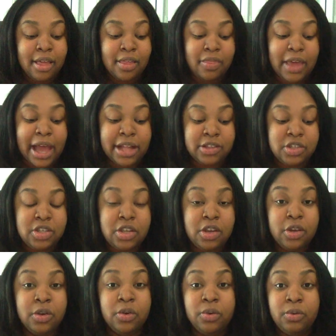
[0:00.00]
that's
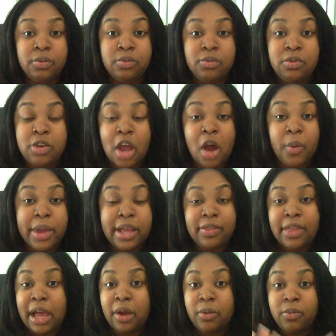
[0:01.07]
you
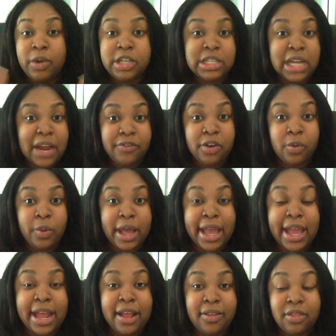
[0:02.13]
knowing that whichever
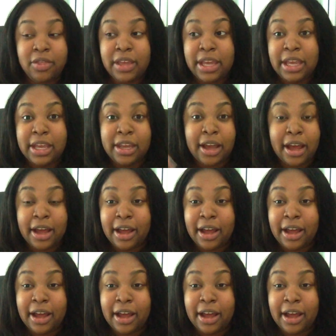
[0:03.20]
way the